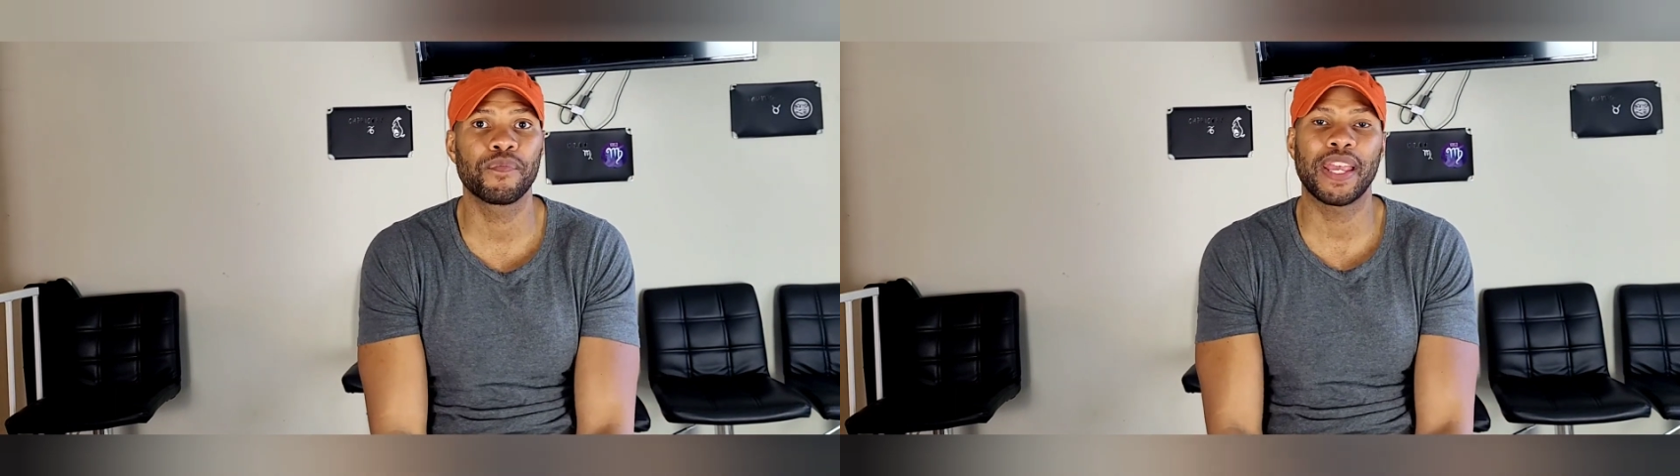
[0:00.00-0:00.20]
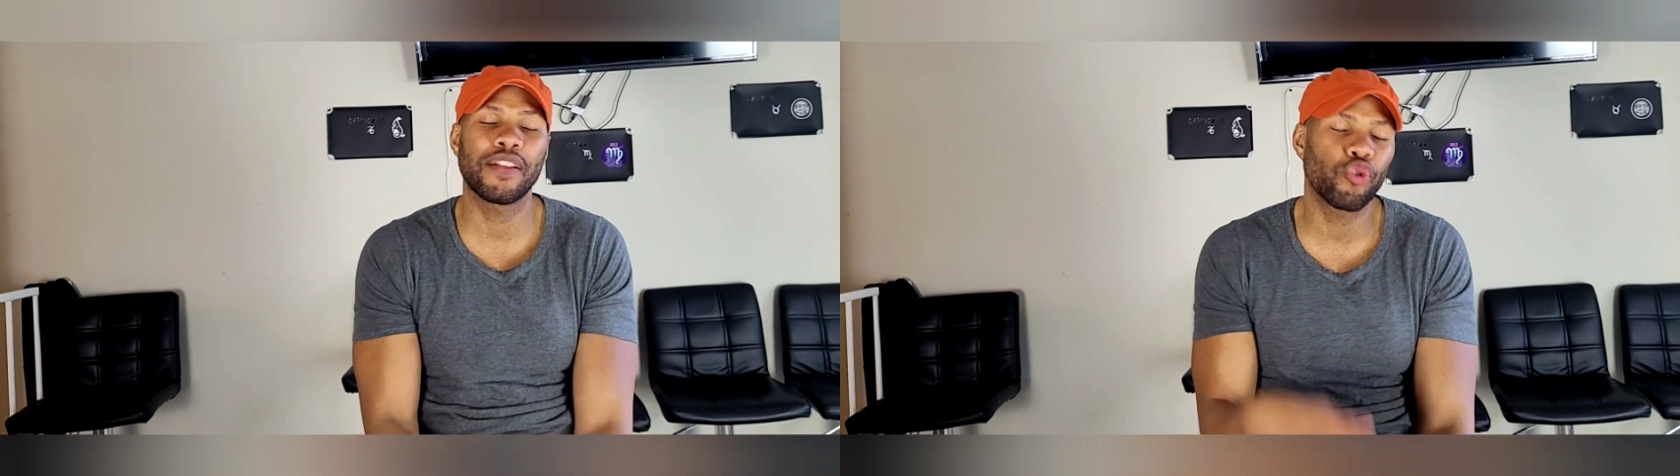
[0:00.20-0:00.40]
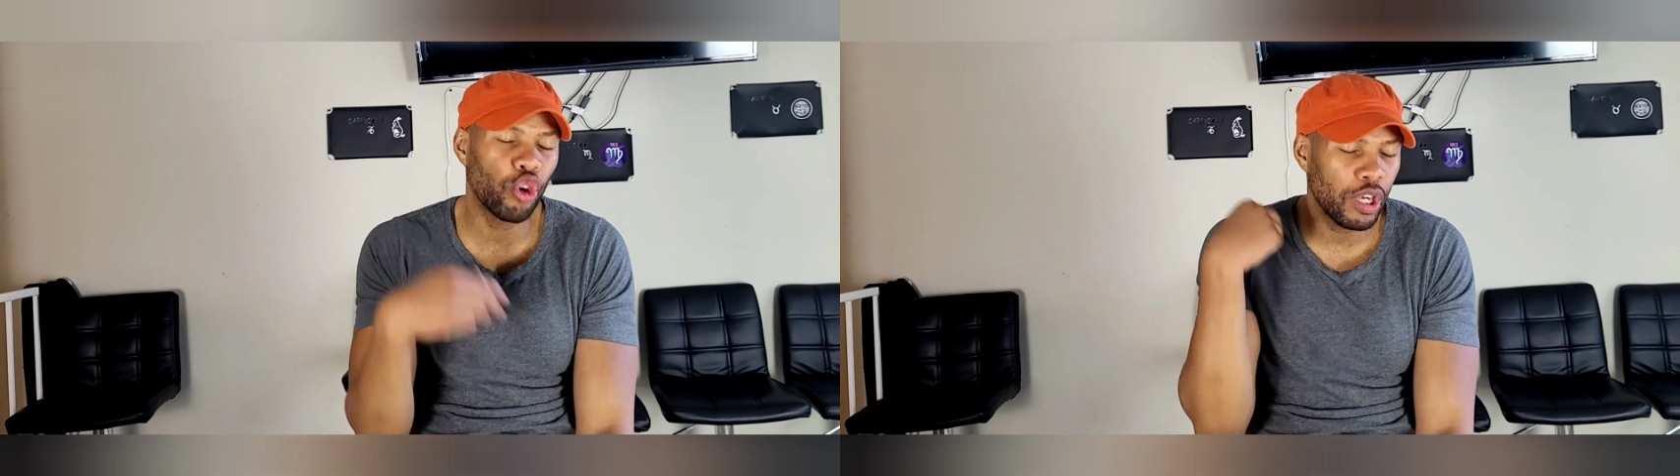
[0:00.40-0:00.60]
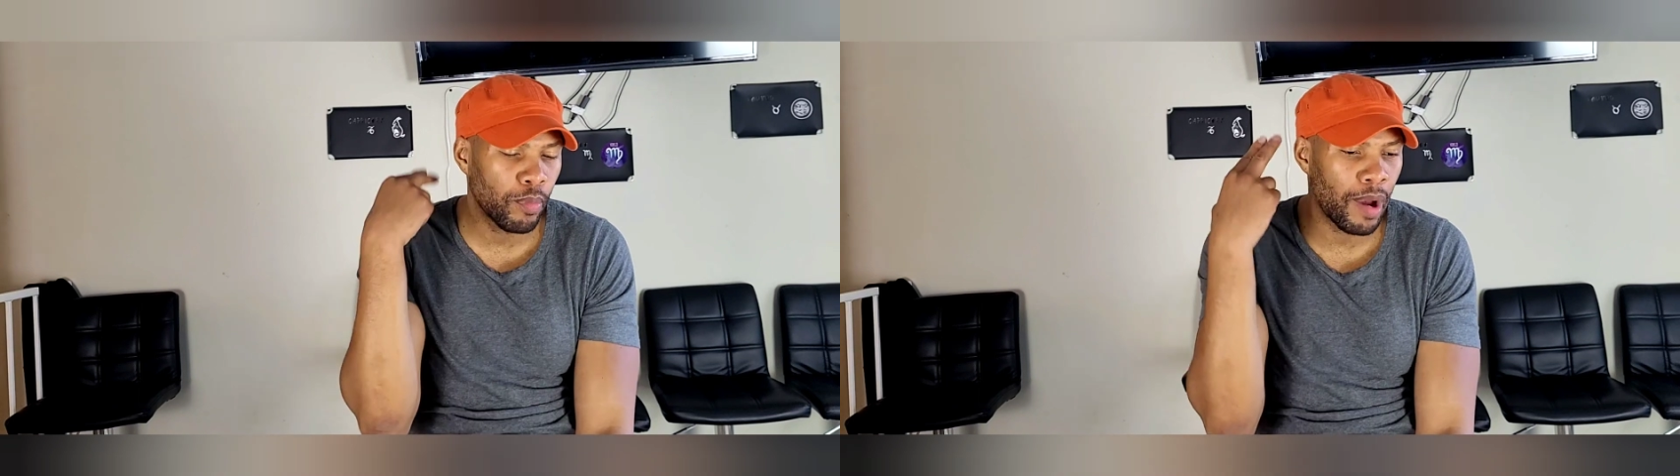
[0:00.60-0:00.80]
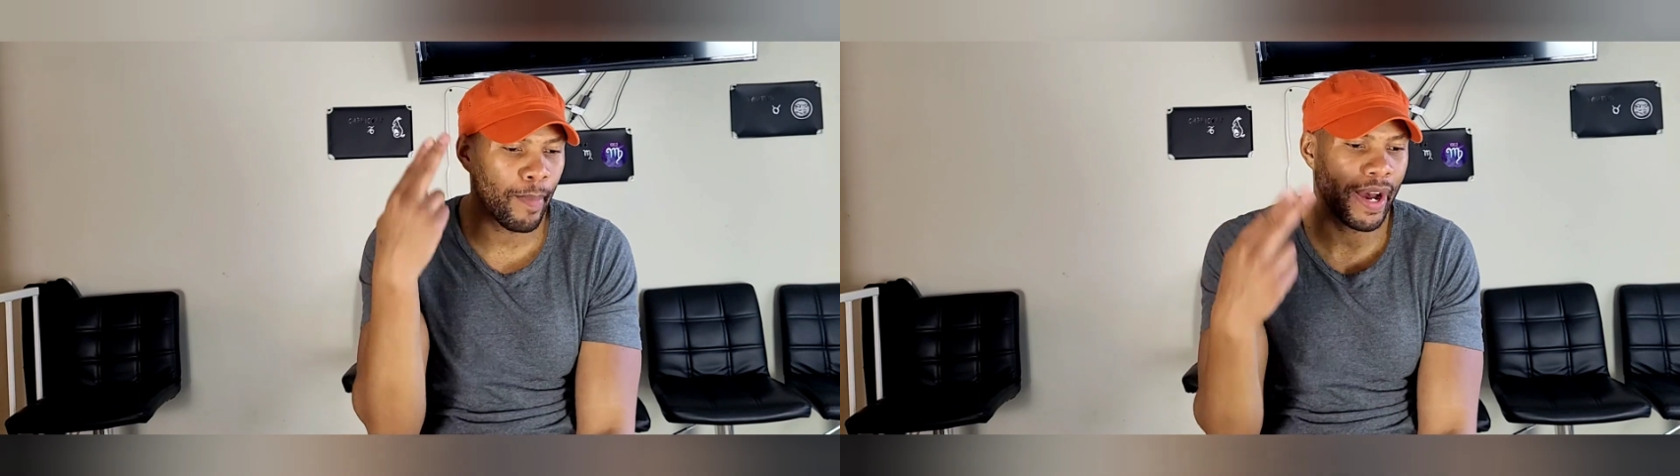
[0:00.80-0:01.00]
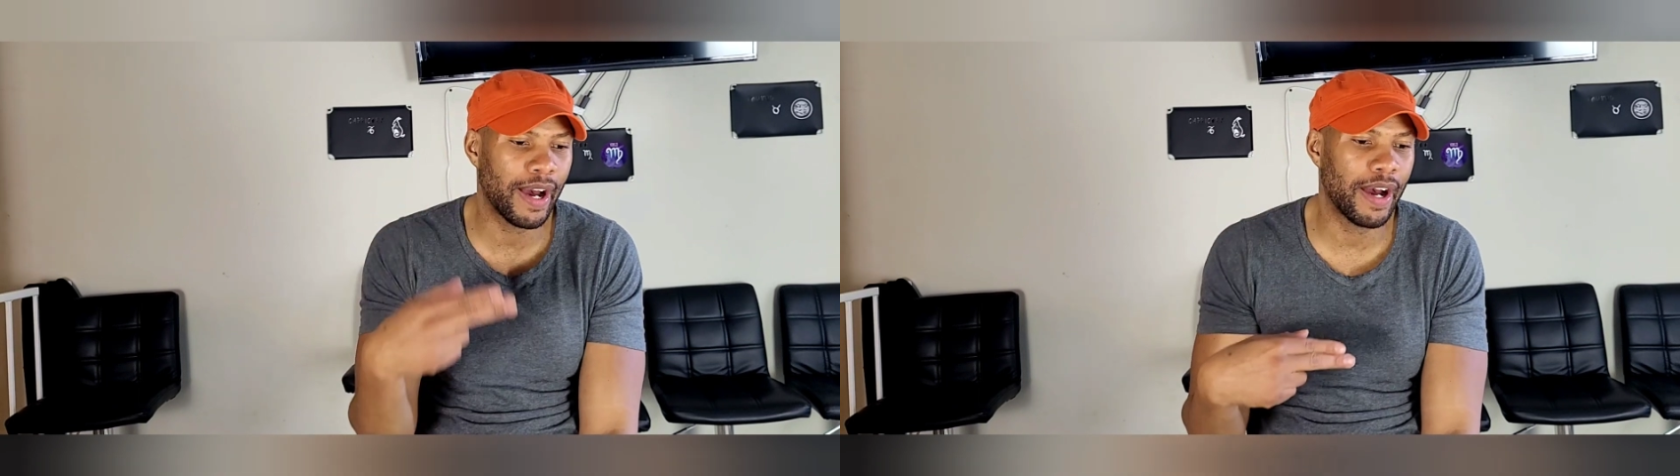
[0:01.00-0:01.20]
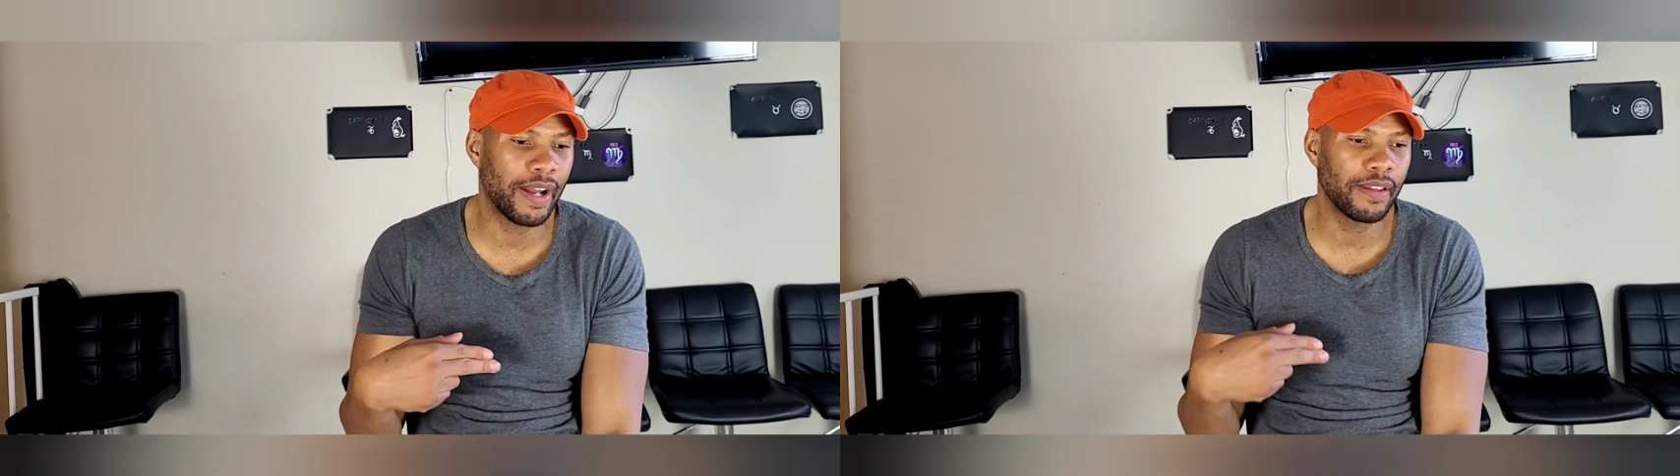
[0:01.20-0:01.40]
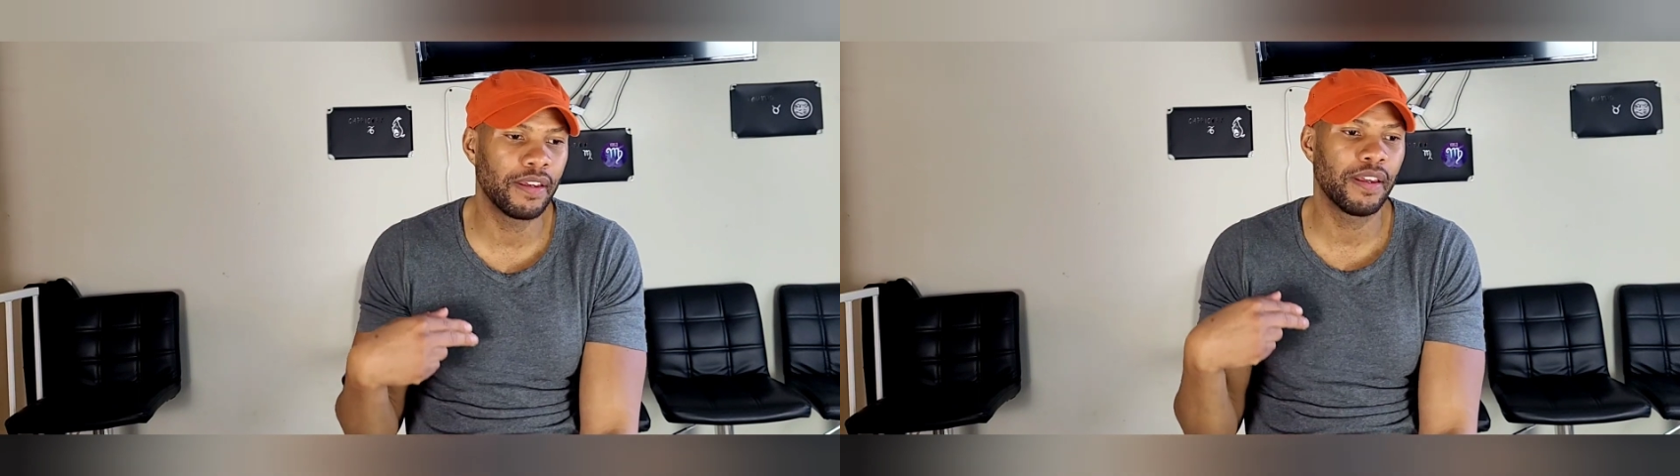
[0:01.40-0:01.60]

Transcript: Intriguing my mind.